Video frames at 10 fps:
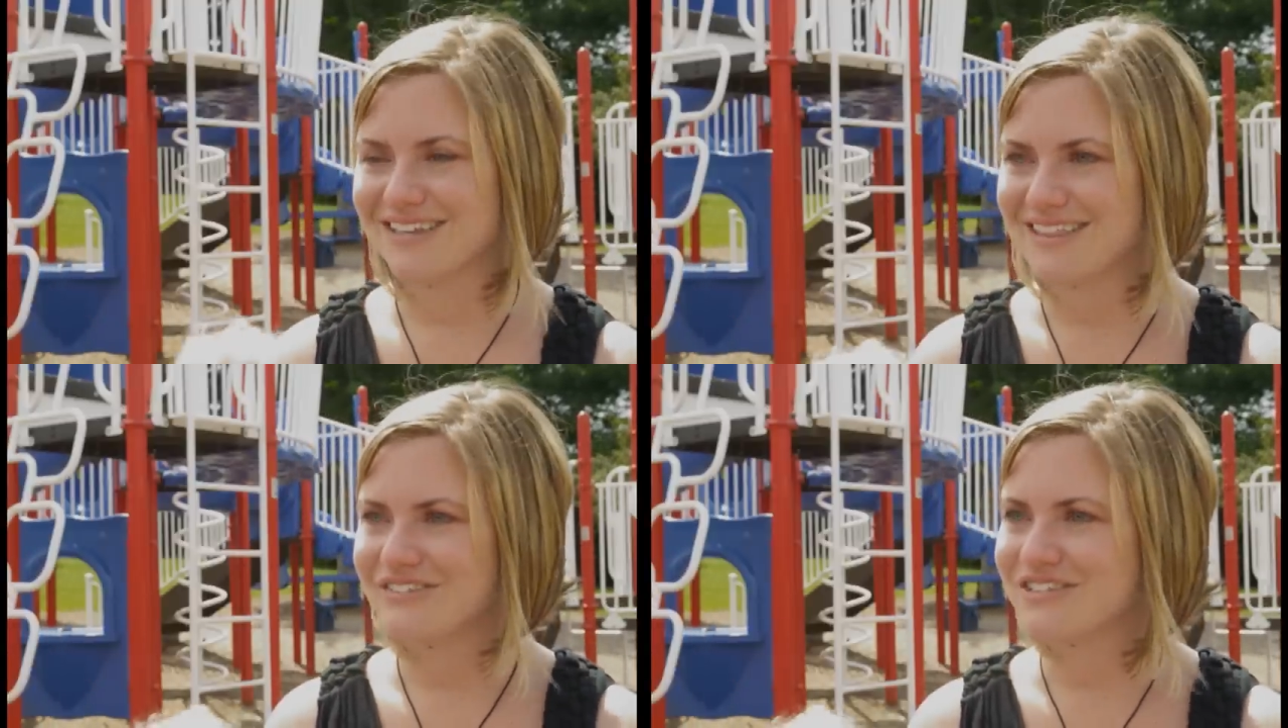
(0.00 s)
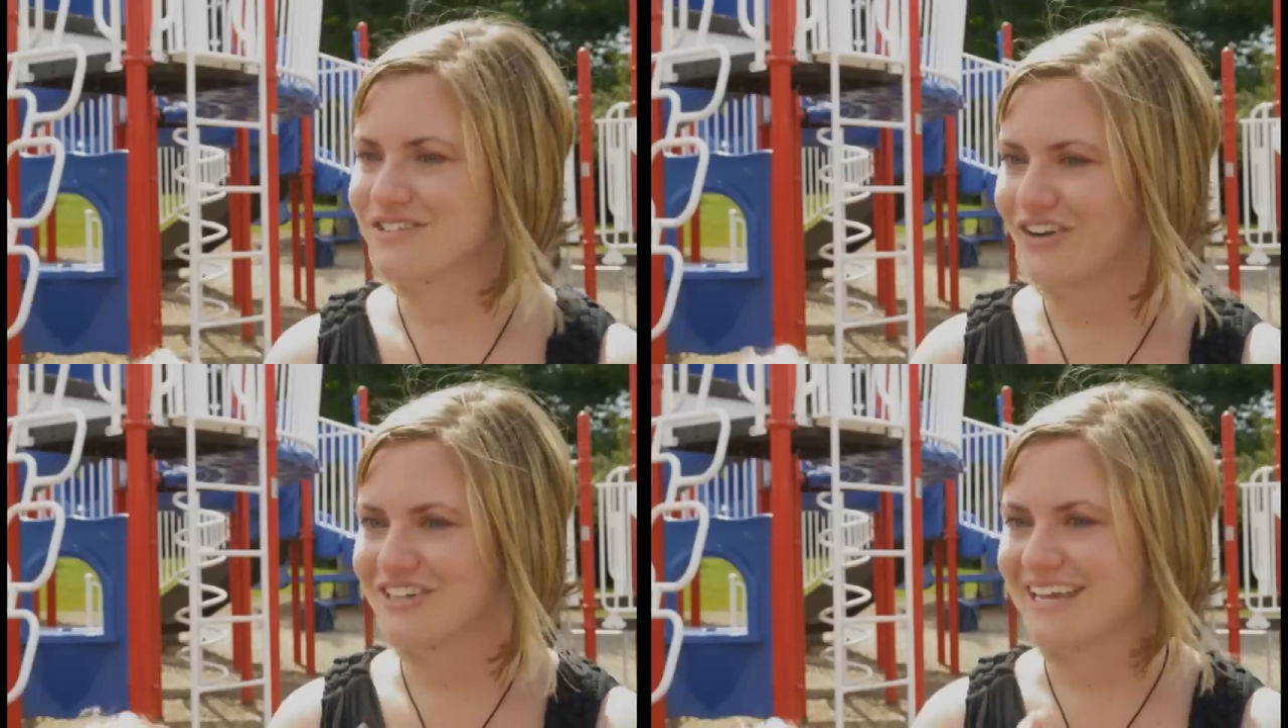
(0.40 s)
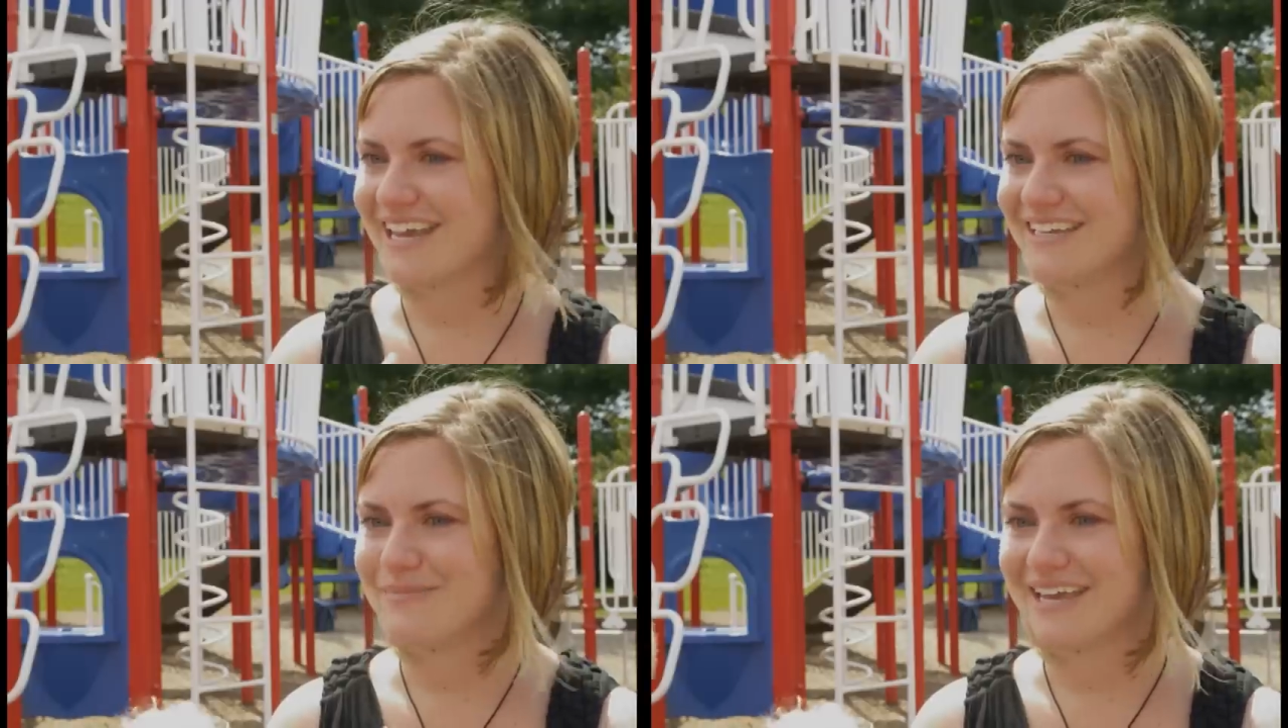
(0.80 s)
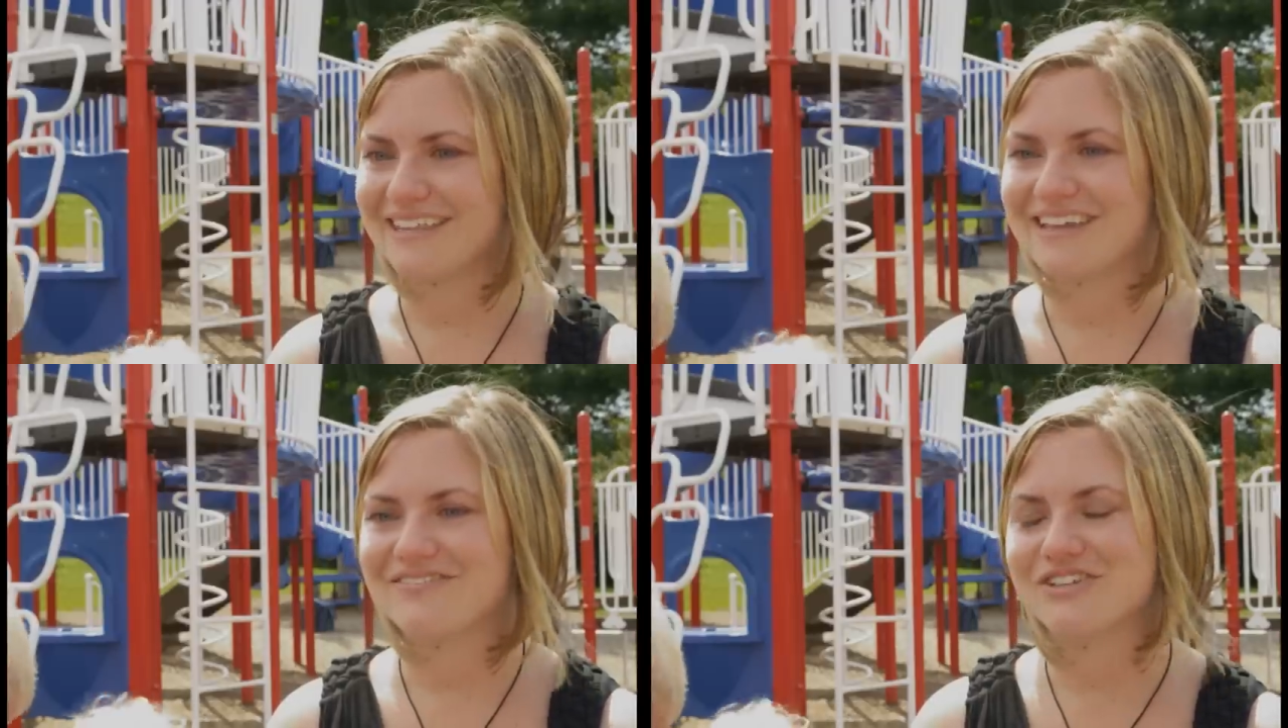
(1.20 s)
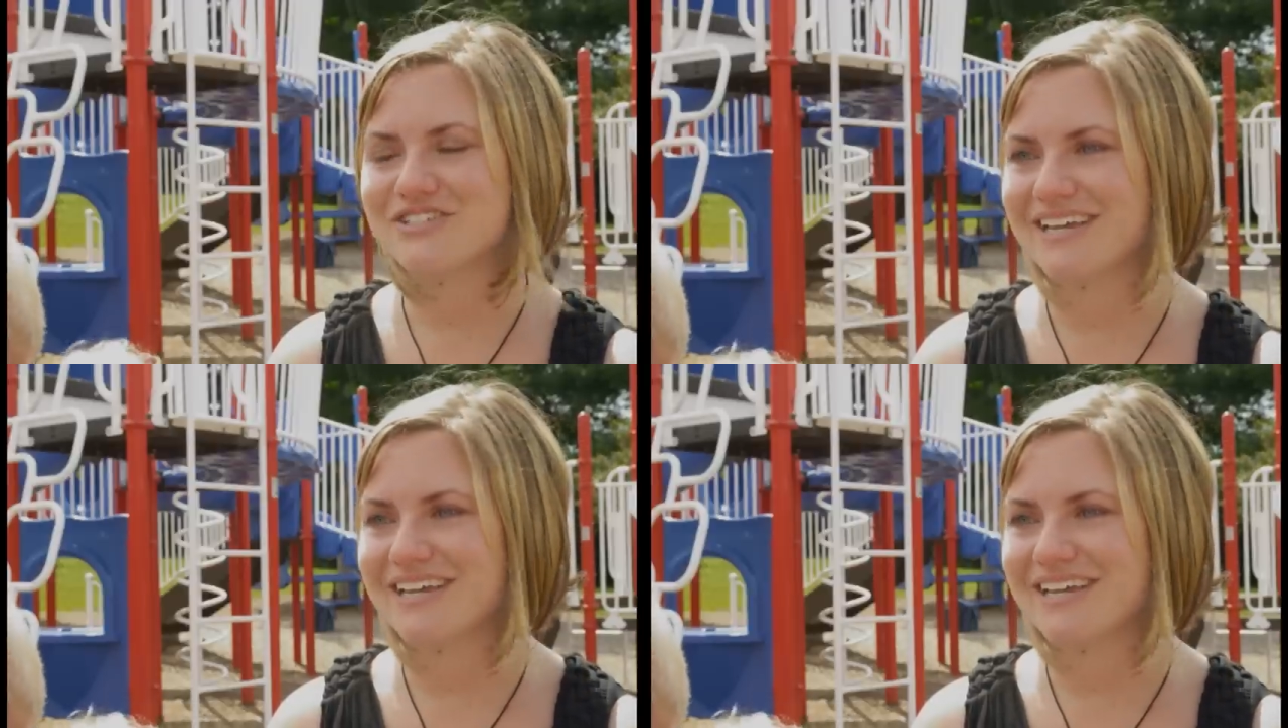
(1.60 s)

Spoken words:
That was as far as I had to make it that first